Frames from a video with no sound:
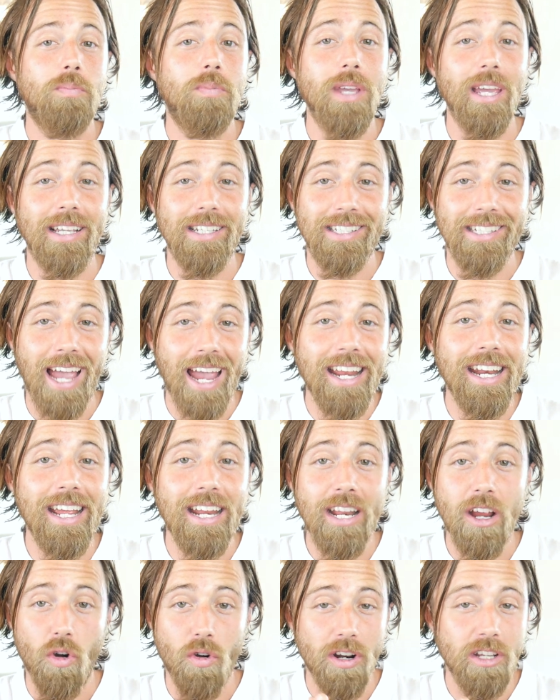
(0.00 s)

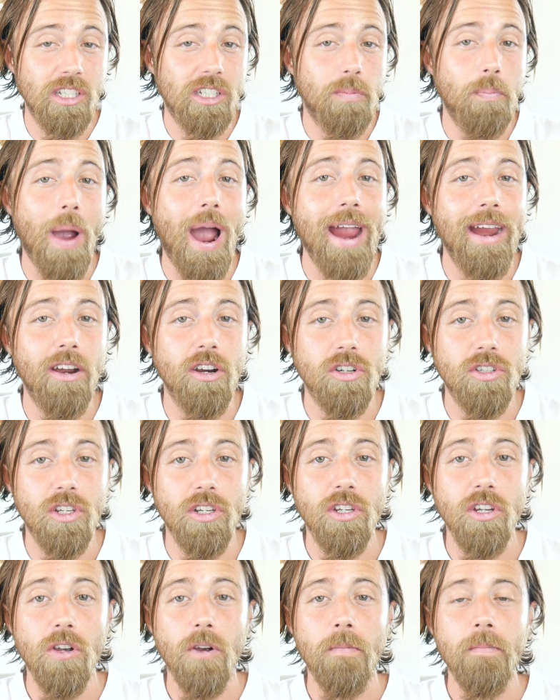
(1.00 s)
excited or inspired to
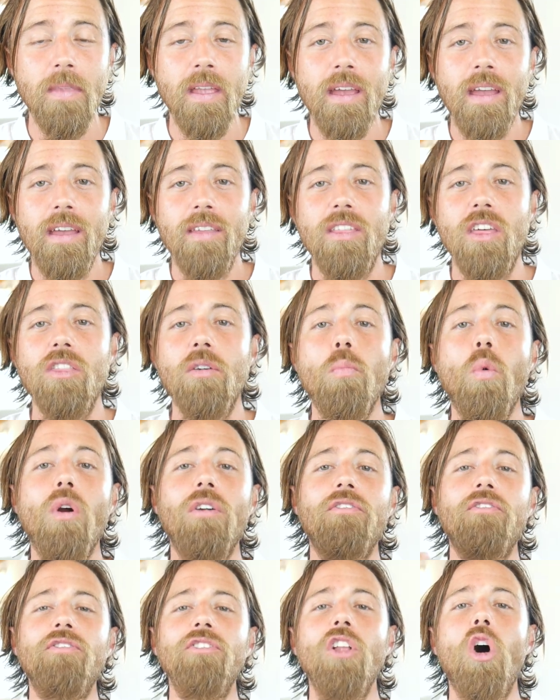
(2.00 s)
do, then the
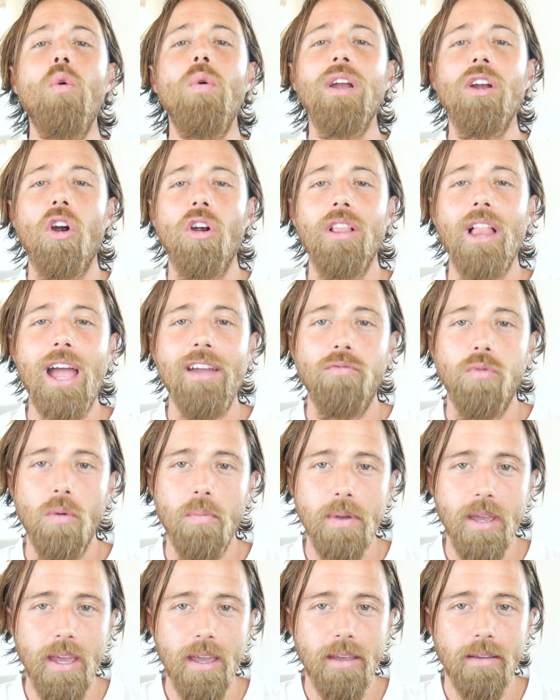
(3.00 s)
more flowing our life will
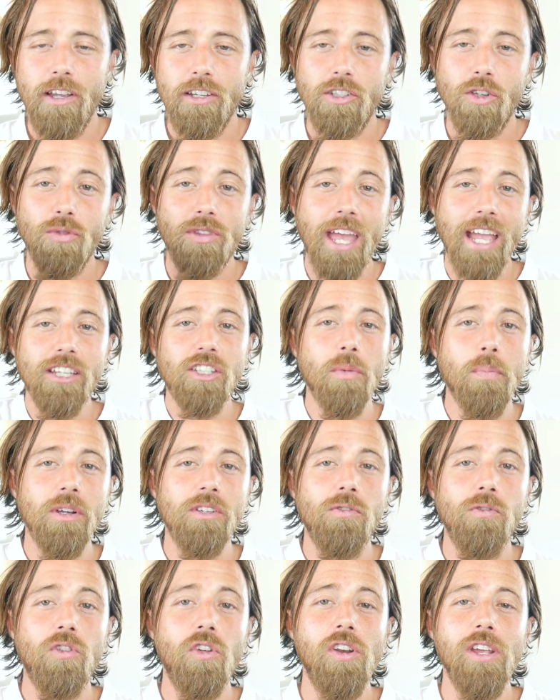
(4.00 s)
be. So thanks so
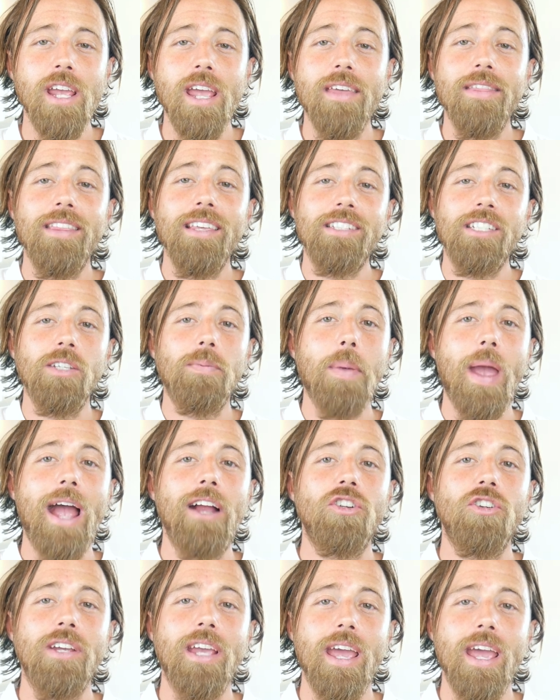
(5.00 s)
much for tuning in. This is
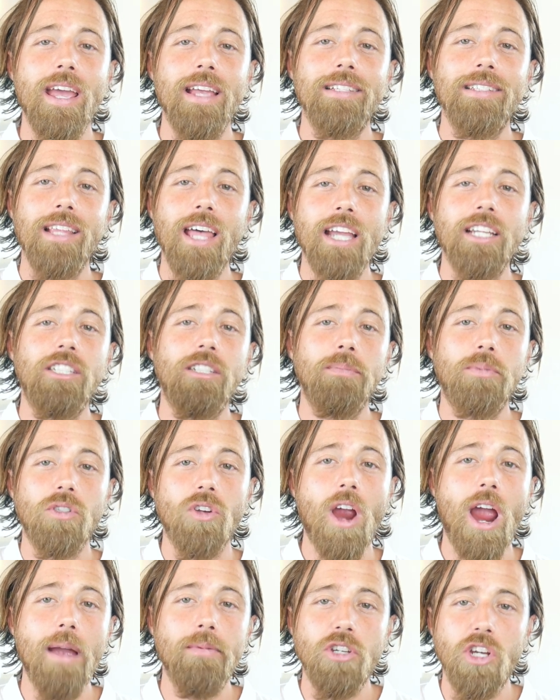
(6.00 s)
Patrick Hayes. Like,
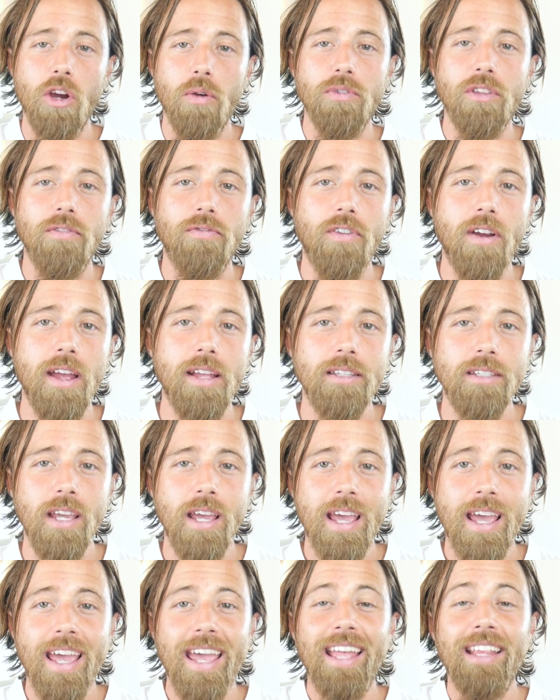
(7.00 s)
subscribe, share with your friends.
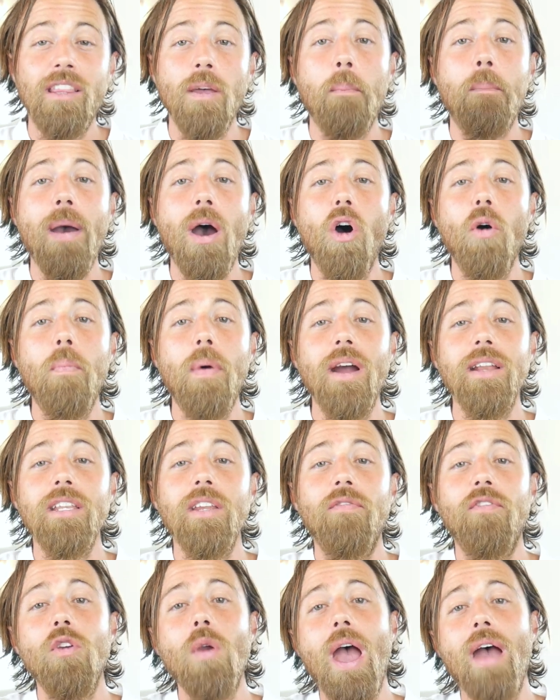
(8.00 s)
Hit the bell button
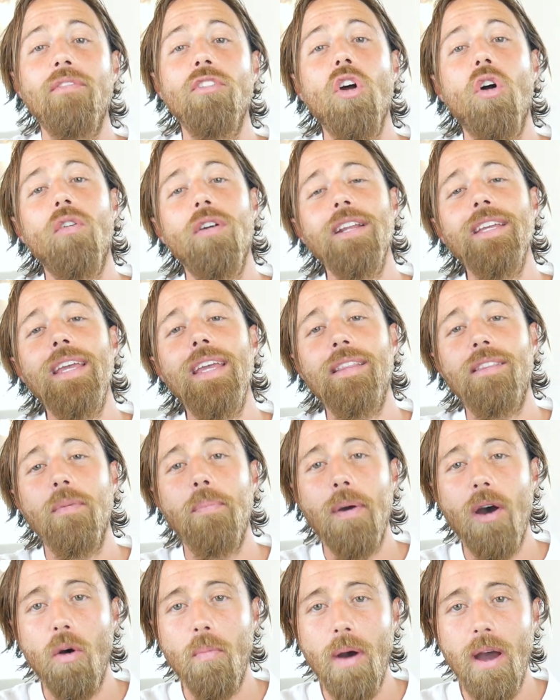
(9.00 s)
if you haven't already hit the
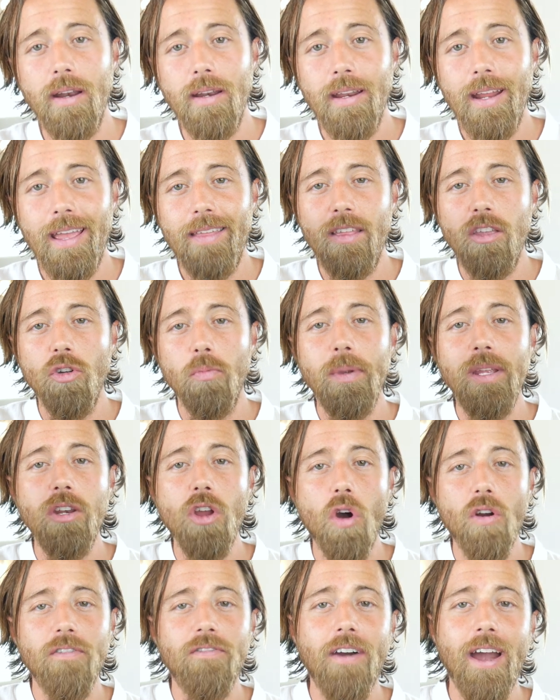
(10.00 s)
bell button, and then you'll be
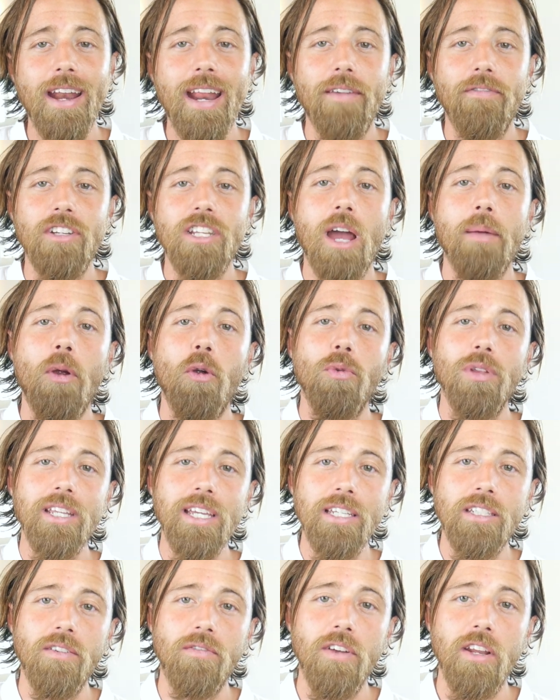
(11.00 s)
notified every time I
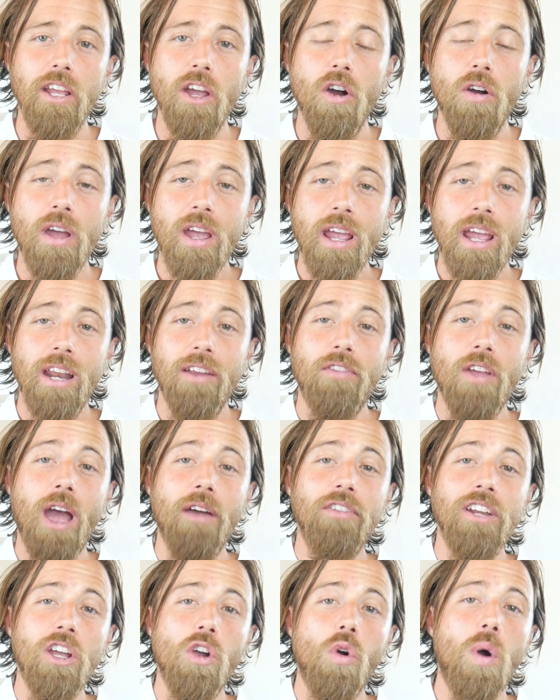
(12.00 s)
release a video. And if you
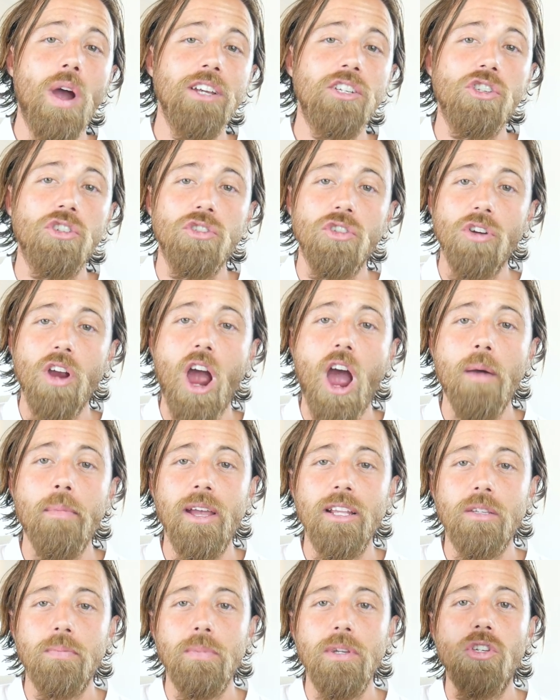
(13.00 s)
have any questions or
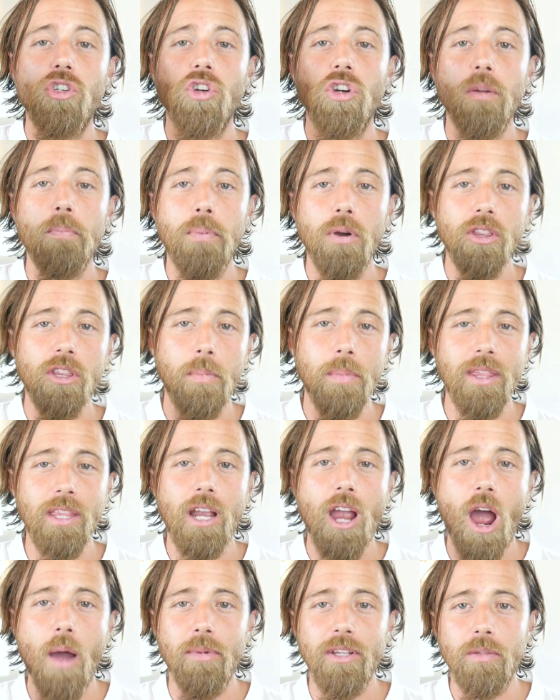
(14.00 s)
comments, be sure to put them in the
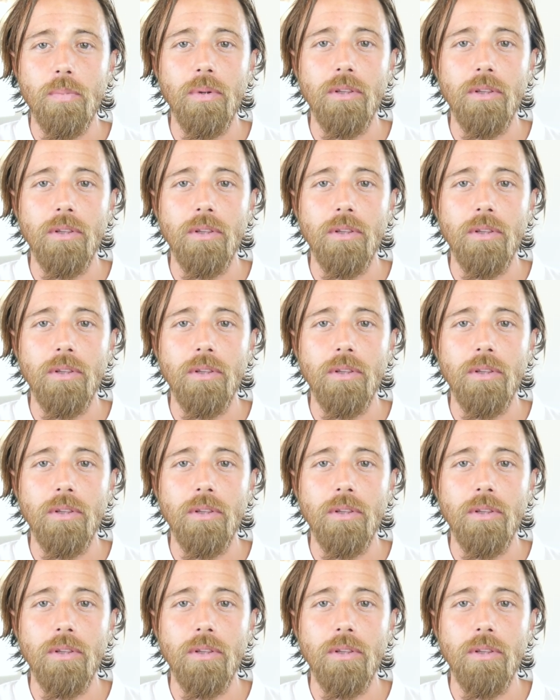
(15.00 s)
comments